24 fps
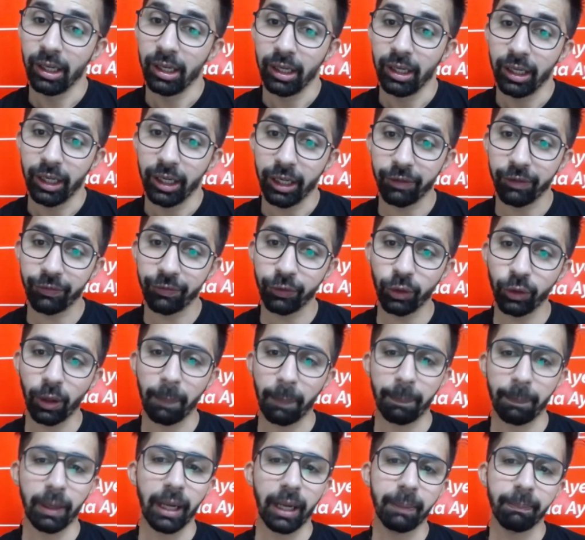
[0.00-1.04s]
if you
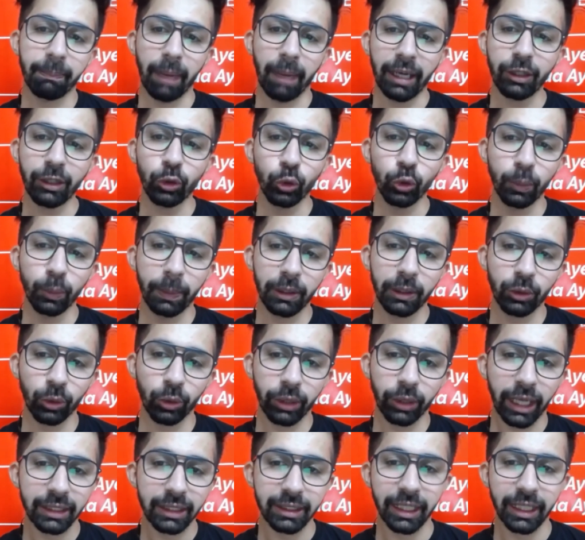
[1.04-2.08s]
apply my coupon
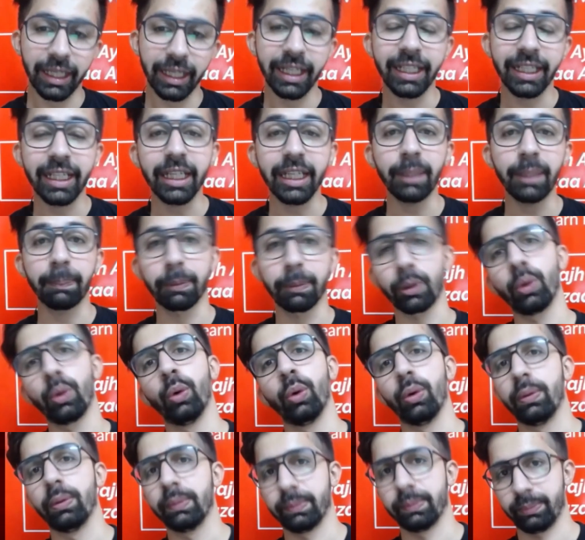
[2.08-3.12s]
code as
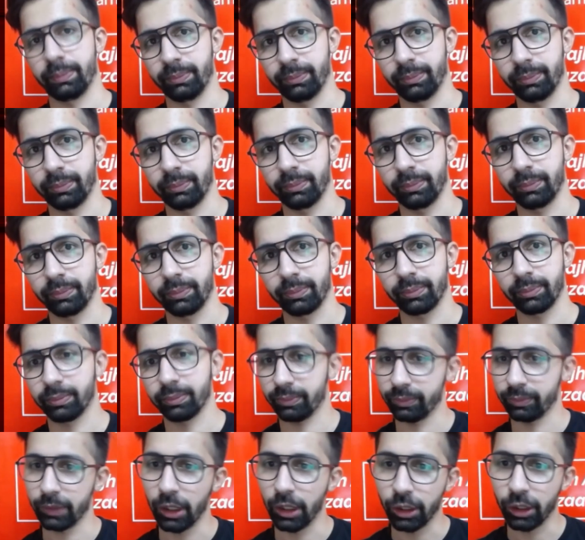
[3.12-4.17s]
ADPRO,
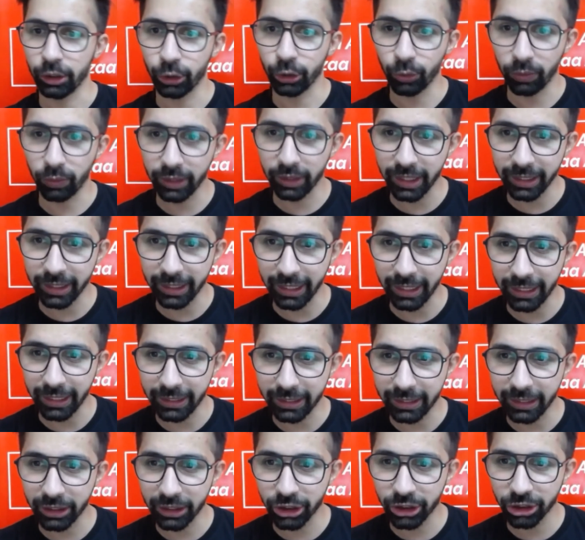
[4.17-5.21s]
you will get
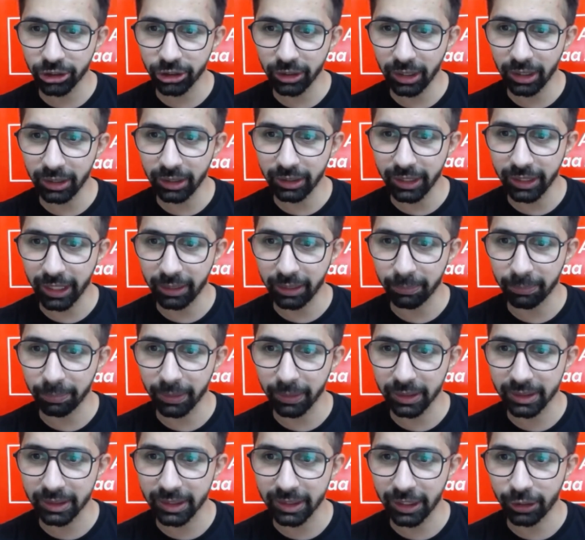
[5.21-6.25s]
additional
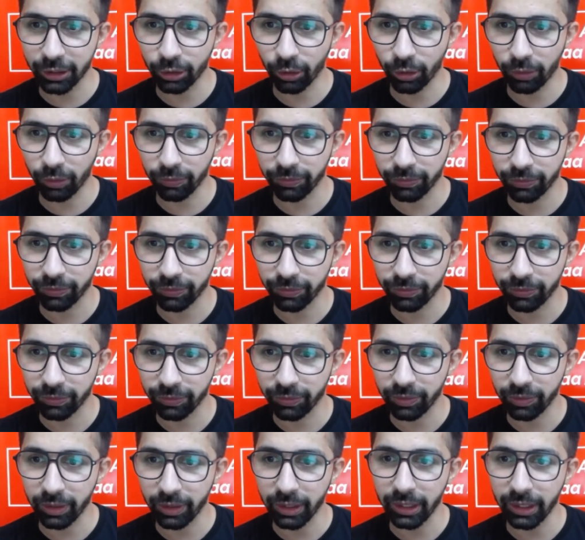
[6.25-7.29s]
10% off.
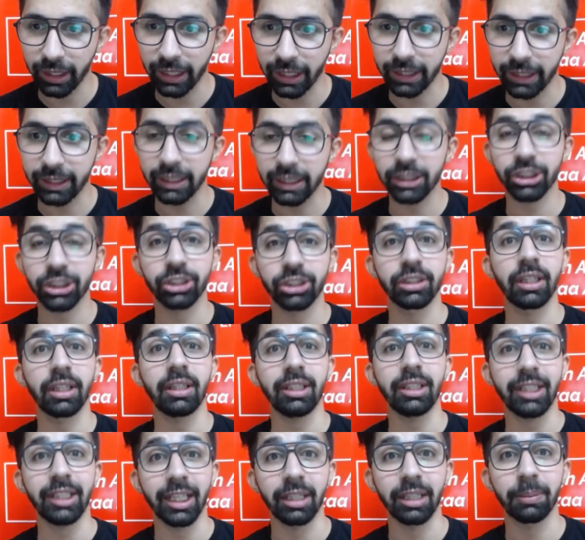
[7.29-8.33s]
Additional
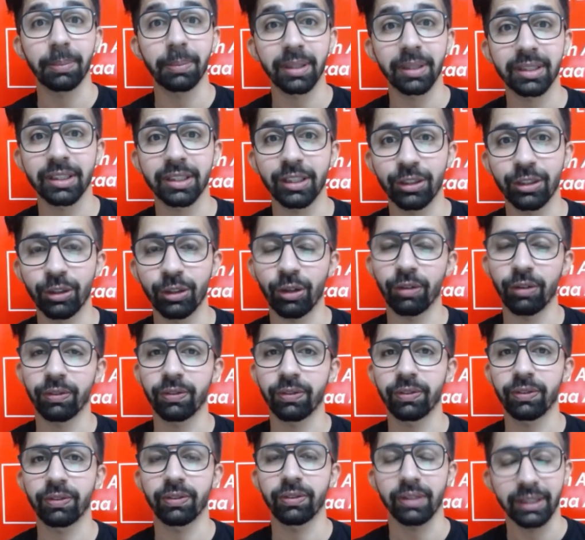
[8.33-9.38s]
10% off.
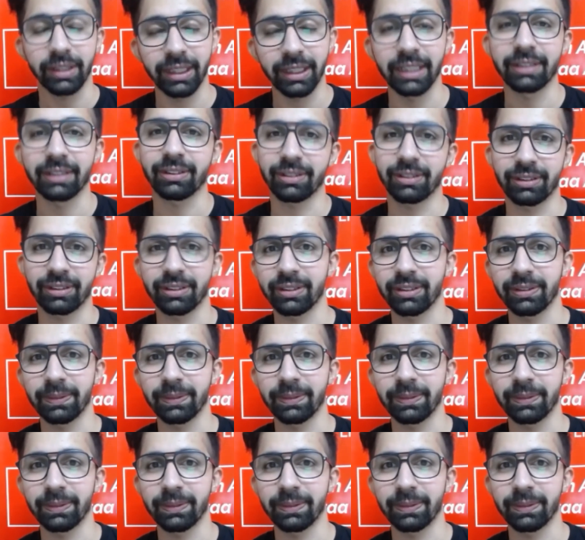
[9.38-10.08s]
Yes.